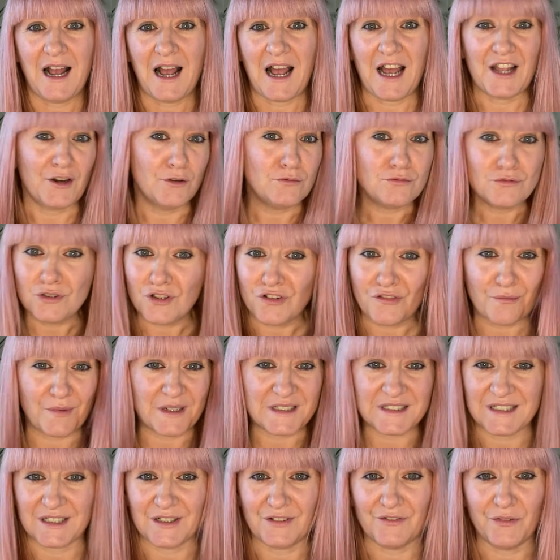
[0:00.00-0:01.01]
I don't love
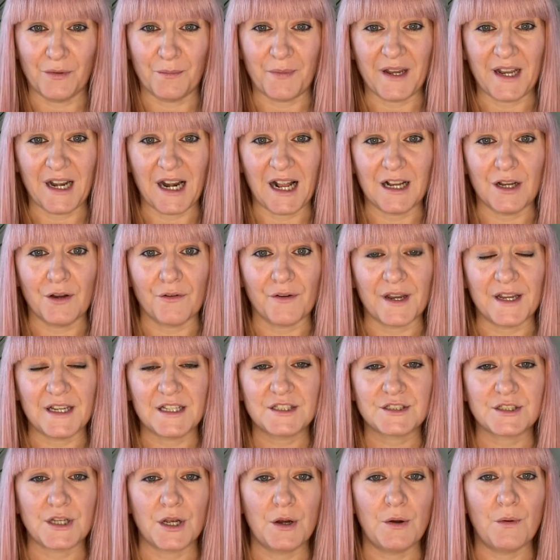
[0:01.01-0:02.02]
myself for being angry,
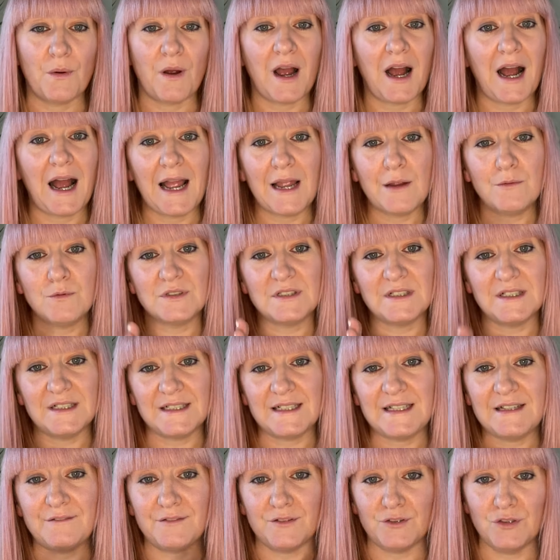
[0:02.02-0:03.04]
so I would
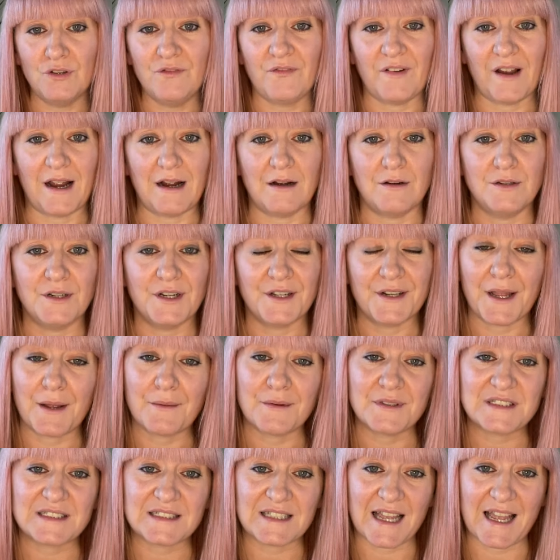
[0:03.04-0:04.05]
leave love out and I
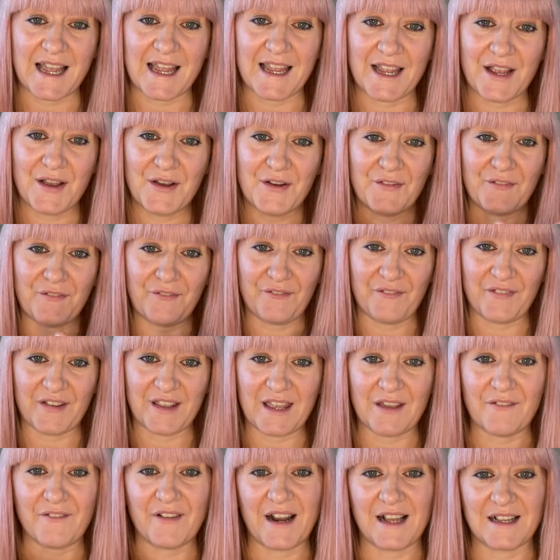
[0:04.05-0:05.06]
would say
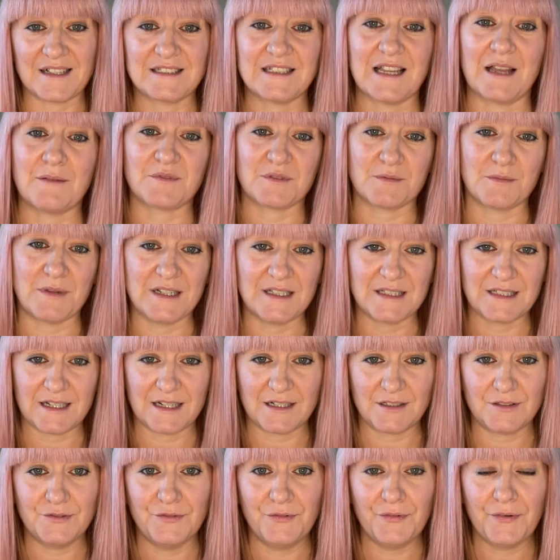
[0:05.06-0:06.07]
forgive and accept
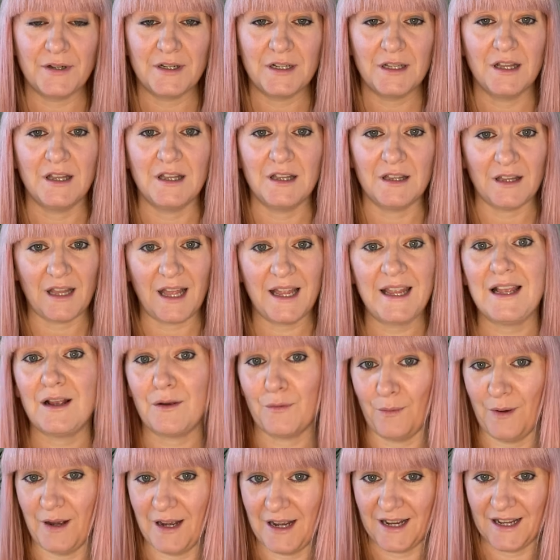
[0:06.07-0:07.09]
myself.
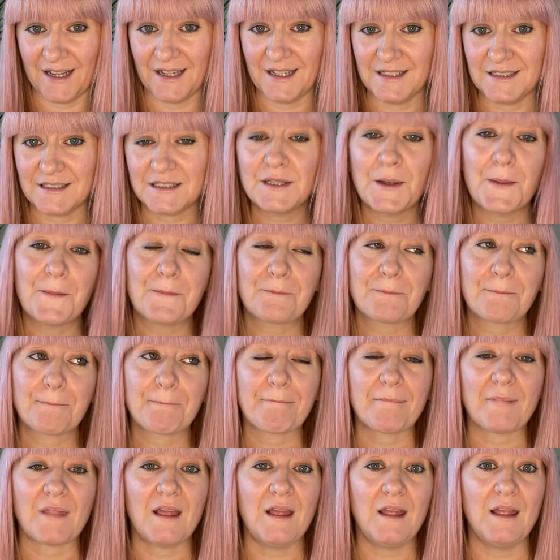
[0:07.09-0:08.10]
Likewise,
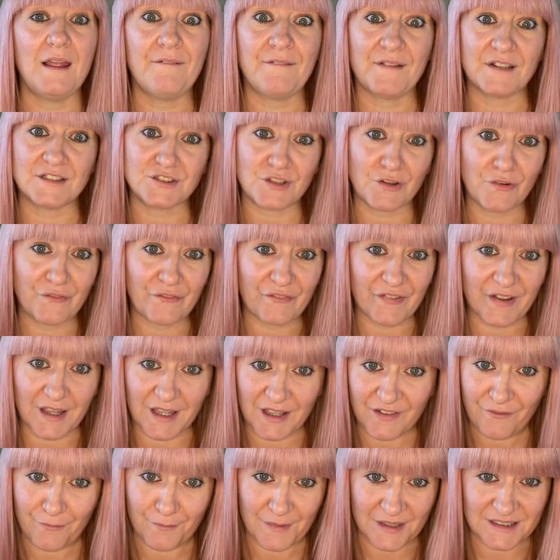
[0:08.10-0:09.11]
if I don't
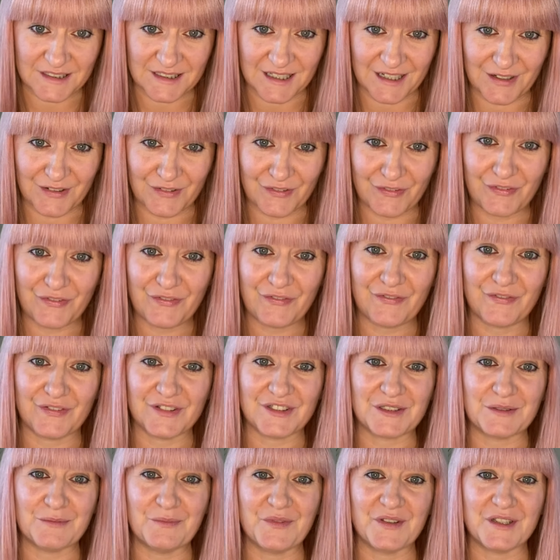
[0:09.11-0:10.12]
forgive myself for
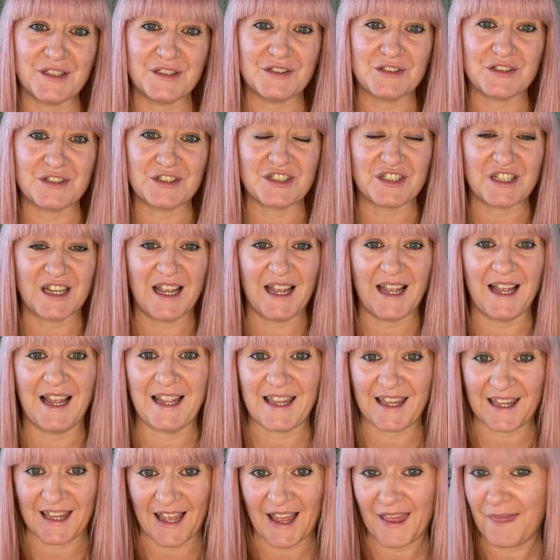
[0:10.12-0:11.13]
something just yet,
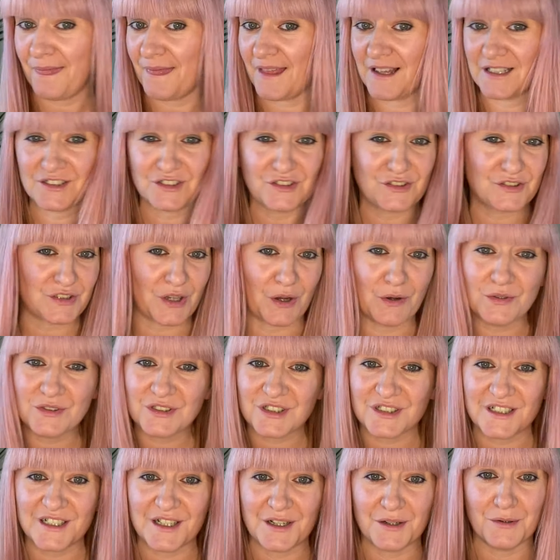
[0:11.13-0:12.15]
again, that's
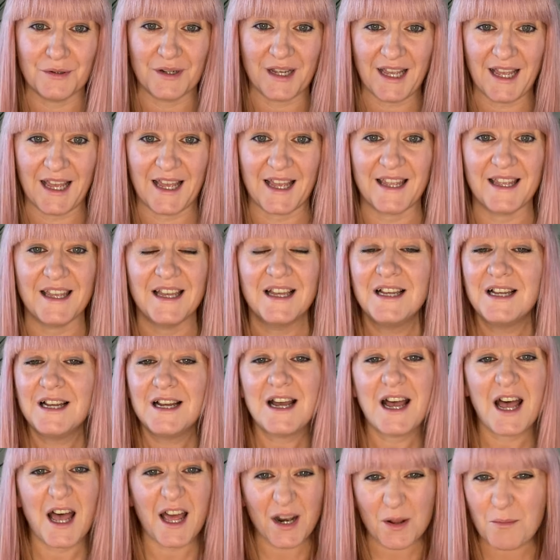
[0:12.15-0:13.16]
totally okay,
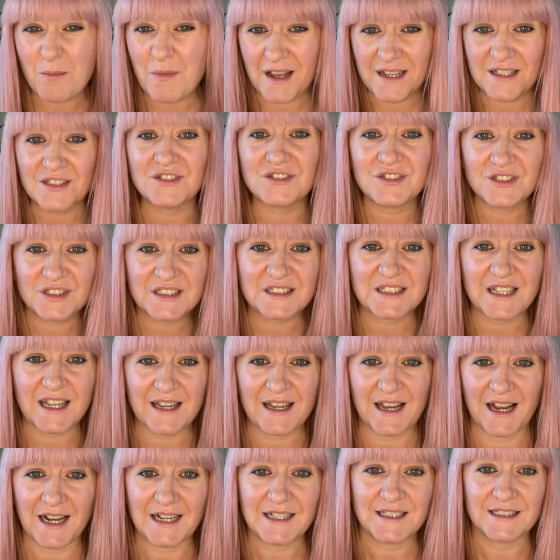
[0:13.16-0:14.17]
and I might just
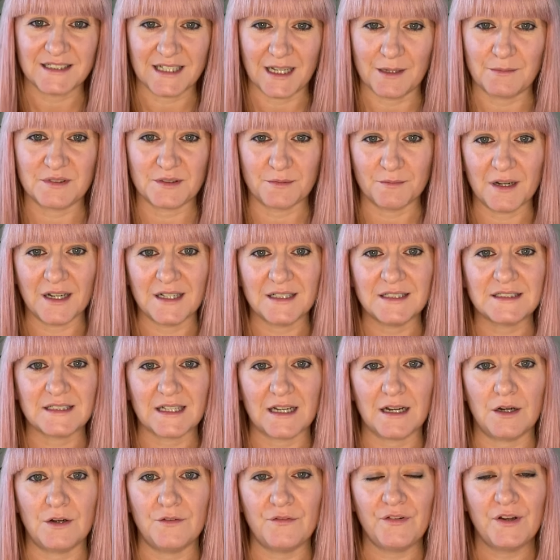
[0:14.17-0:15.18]
say accept
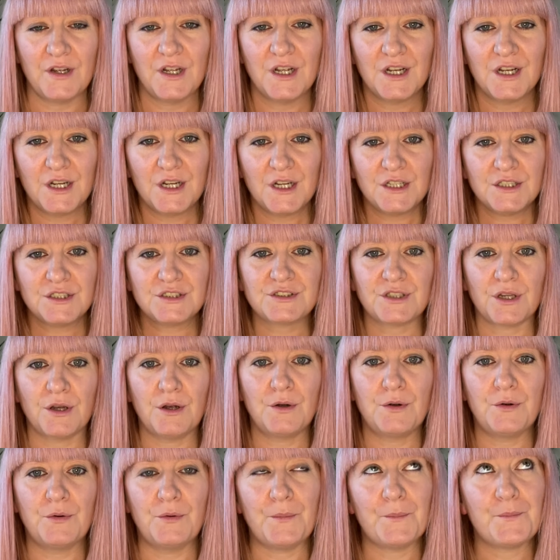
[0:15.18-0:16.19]
myself.
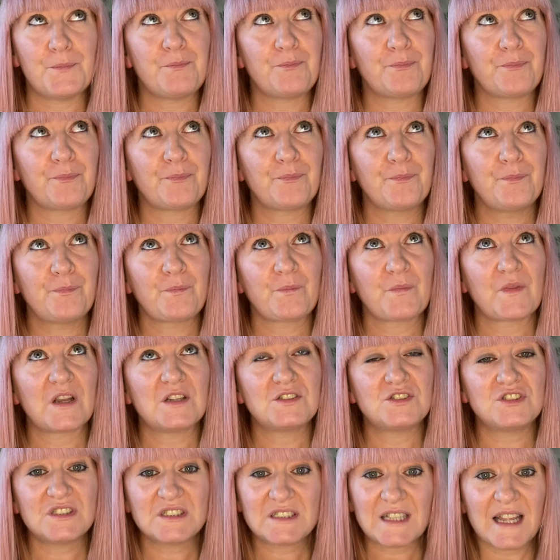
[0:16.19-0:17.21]
So
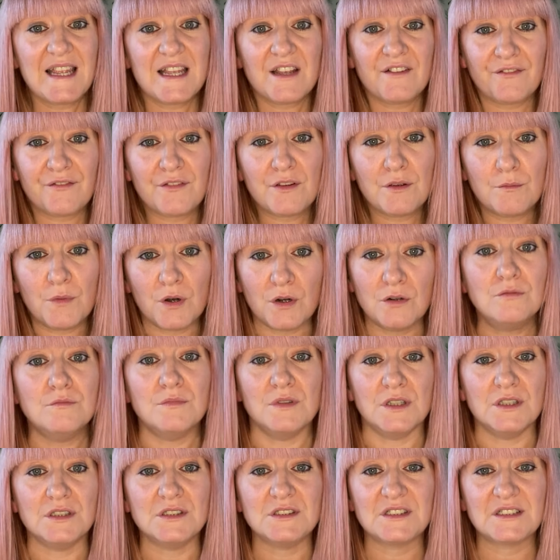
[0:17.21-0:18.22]
just take a few
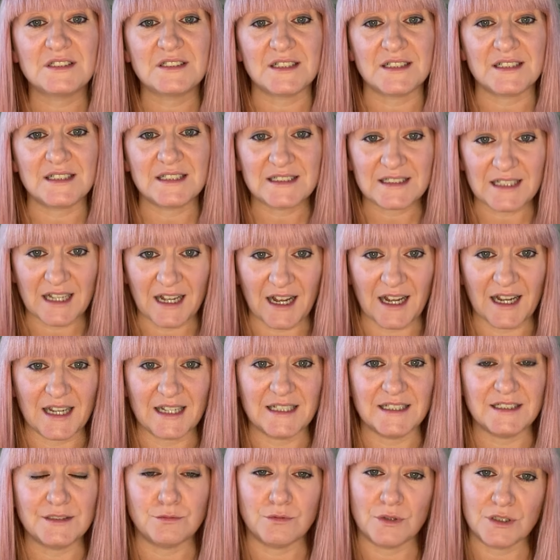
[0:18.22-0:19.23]
moments to
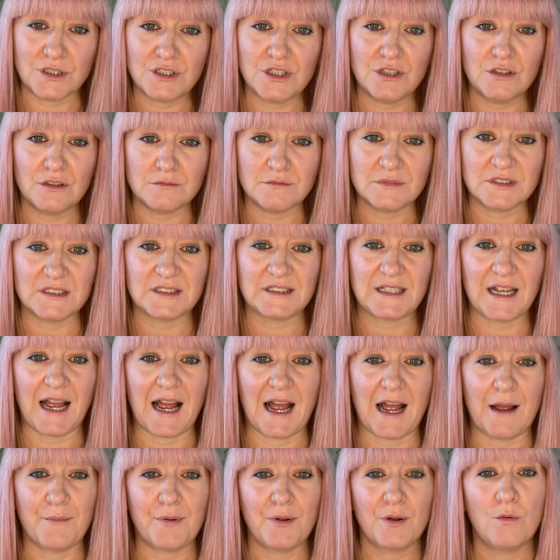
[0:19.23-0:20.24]
decide when you come to
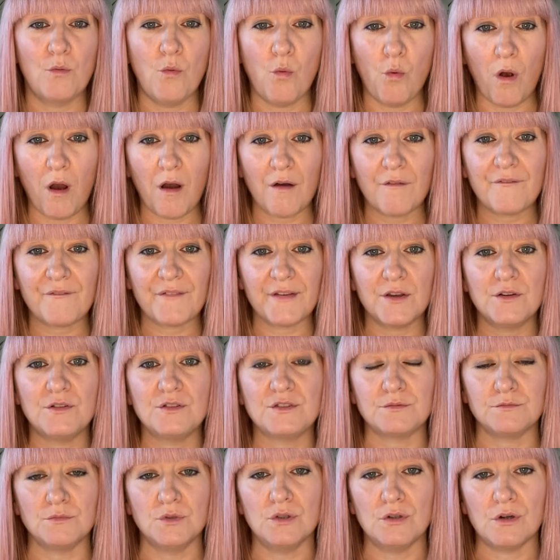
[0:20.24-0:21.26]
tap what
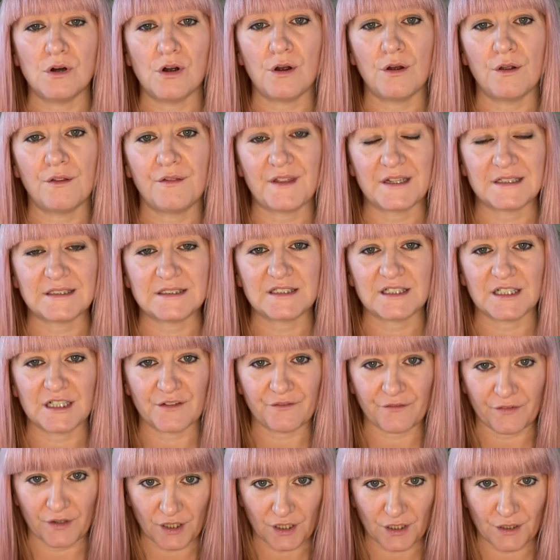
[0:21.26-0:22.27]
feels more authentic
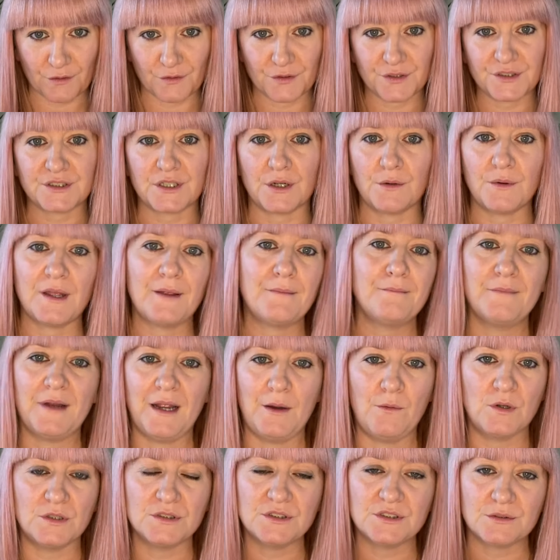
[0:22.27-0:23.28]
for you. So in my
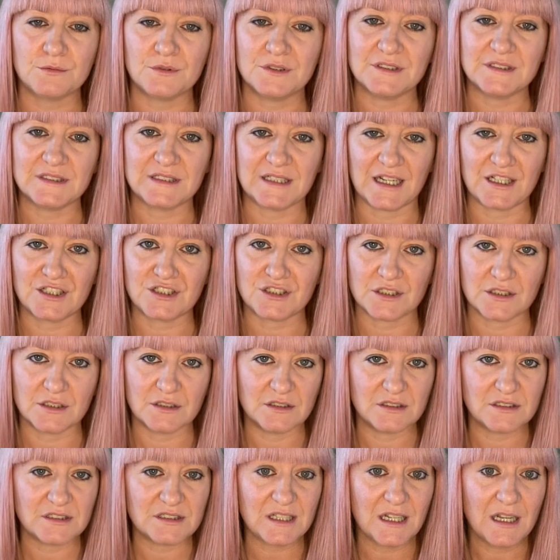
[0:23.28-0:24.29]
one-to-one
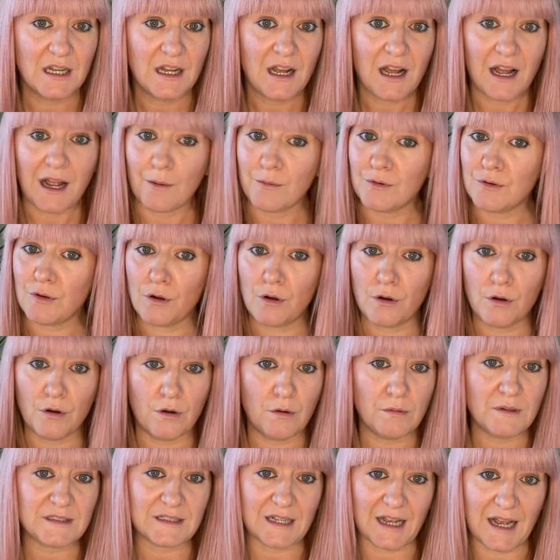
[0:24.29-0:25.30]
sessions, I will
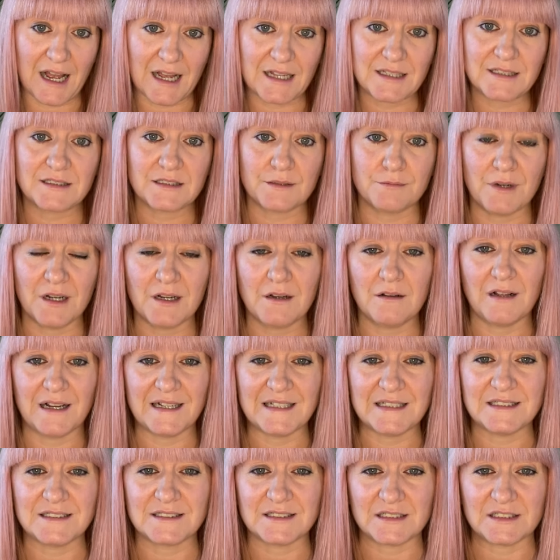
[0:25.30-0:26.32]
always ask my
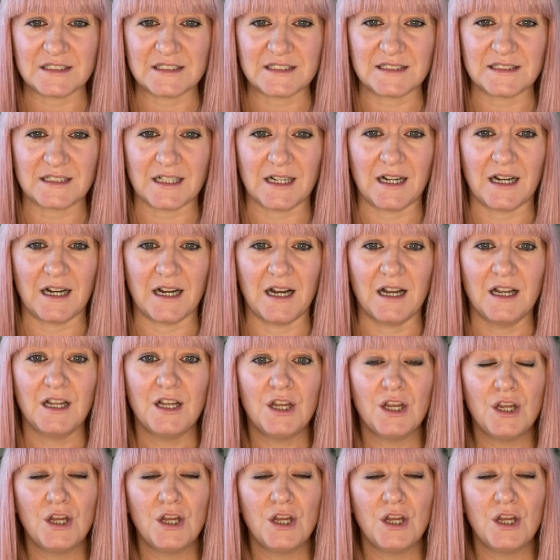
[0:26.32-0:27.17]
clients at the start,